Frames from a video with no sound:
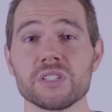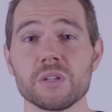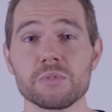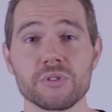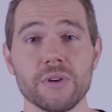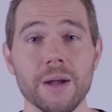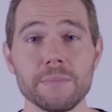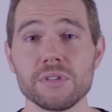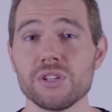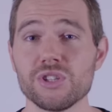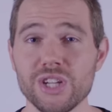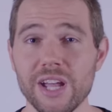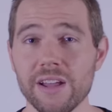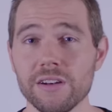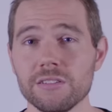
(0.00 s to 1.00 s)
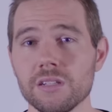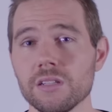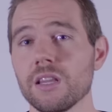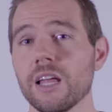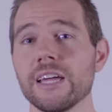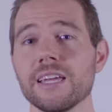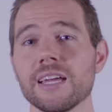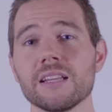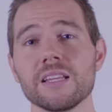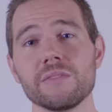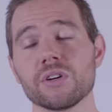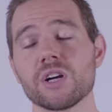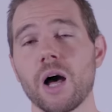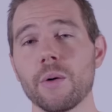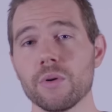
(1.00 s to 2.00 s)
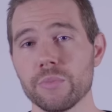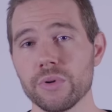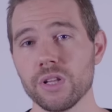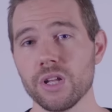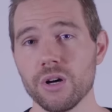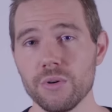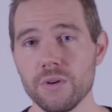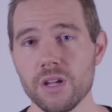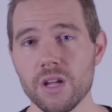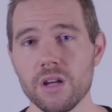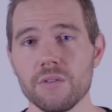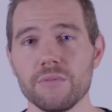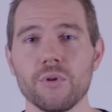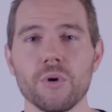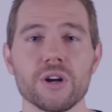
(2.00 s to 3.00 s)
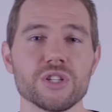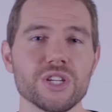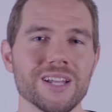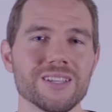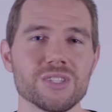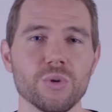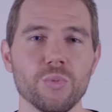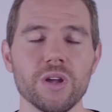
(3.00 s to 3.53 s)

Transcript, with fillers: subscribe to the channel, like and leave a comment below for a chance to